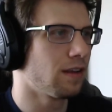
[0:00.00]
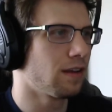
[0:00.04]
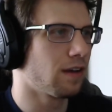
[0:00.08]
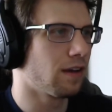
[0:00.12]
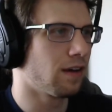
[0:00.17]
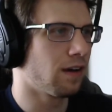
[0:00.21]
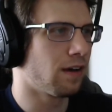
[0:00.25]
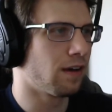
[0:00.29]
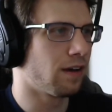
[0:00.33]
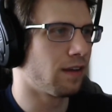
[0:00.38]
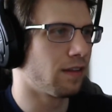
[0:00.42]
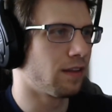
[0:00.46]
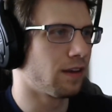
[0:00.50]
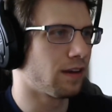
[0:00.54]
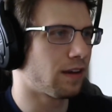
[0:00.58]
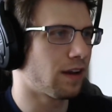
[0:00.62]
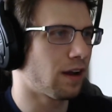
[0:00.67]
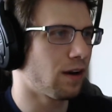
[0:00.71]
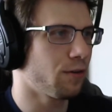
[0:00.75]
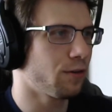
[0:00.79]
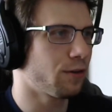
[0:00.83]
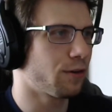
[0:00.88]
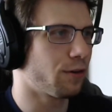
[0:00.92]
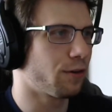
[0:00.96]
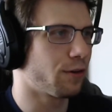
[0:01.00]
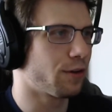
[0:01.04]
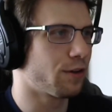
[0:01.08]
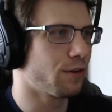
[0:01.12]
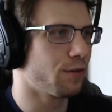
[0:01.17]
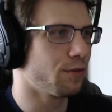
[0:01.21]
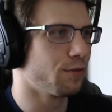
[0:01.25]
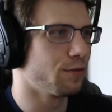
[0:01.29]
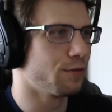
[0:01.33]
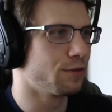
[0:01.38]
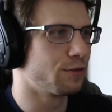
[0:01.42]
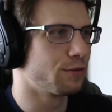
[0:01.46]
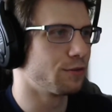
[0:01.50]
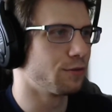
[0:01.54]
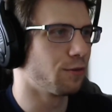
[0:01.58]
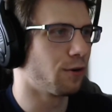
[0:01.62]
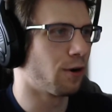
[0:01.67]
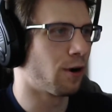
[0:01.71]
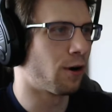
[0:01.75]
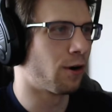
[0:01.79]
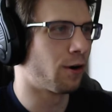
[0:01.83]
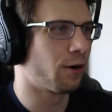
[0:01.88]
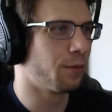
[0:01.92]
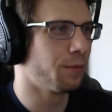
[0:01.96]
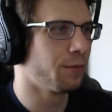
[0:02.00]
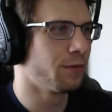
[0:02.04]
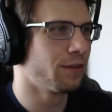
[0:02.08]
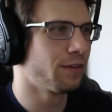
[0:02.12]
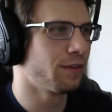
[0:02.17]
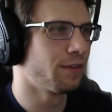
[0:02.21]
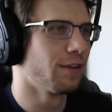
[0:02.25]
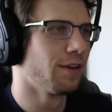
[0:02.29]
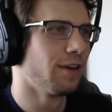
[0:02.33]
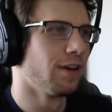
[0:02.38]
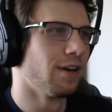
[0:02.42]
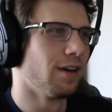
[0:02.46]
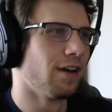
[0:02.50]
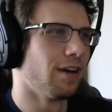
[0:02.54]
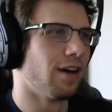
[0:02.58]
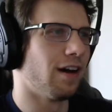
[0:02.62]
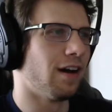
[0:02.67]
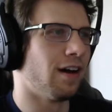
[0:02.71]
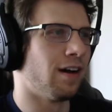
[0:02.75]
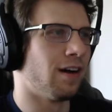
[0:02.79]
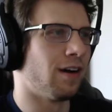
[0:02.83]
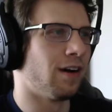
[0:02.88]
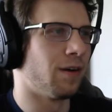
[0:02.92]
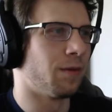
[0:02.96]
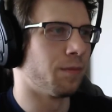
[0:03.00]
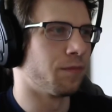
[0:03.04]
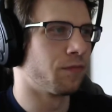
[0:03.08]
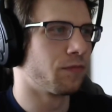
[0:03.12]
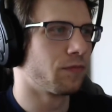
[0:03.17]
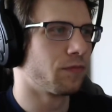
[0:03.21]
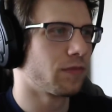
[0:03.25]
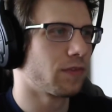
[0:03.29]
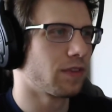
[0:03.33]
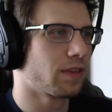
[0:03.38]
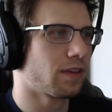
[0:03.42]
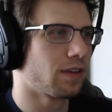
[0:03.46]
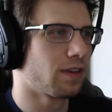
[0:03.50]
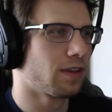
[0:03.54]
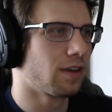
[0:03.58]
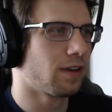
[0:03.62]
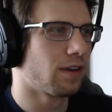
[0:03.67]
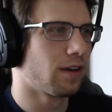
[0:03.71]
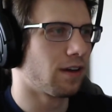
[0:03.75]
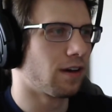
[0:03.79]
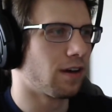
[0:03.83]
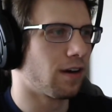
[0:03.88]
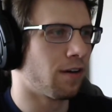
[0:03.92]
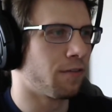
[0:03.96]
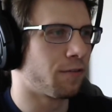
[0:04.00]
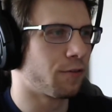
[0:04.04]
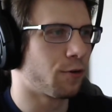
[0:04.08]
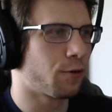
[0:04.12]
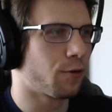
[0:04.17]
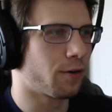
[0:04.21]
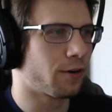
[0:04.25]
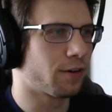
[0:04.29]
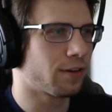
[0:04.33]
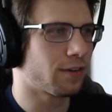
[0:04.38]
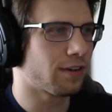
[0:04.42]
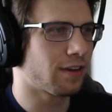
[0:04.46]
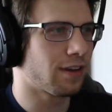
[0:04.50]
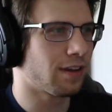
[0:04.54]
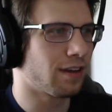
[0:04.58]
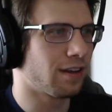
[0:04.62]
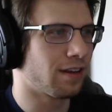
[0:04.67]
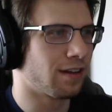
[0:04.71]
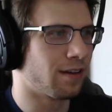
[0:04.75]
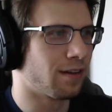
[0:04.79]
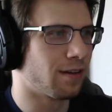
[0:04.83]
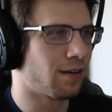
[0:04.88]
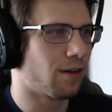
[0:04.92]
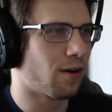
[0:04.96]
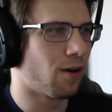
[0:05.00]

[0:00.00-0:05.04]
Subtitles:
the counter Huge arms, of course can